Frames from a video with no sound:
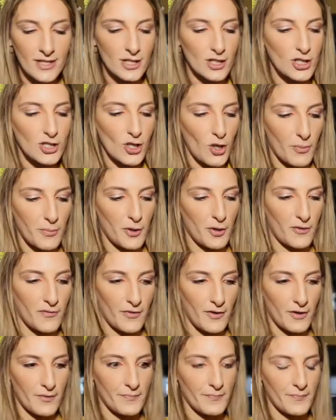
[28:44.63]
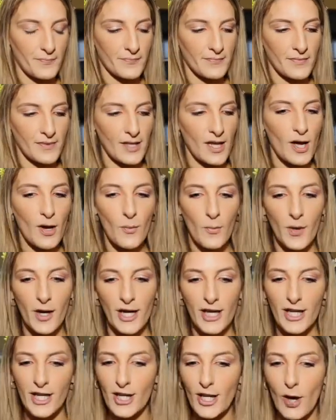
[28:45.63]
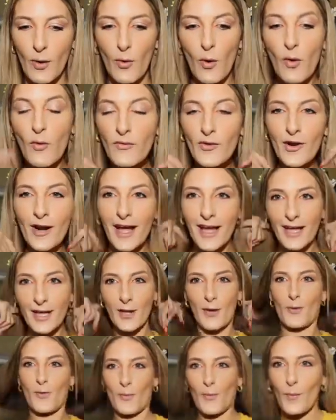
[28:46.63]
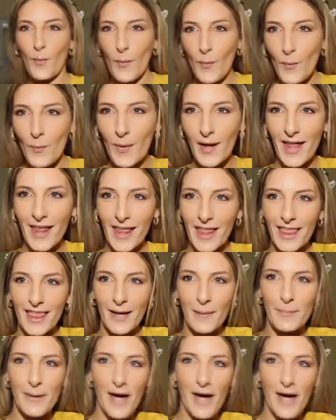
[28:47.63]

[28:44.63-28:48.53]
So beautiful. We're gonna go over it with a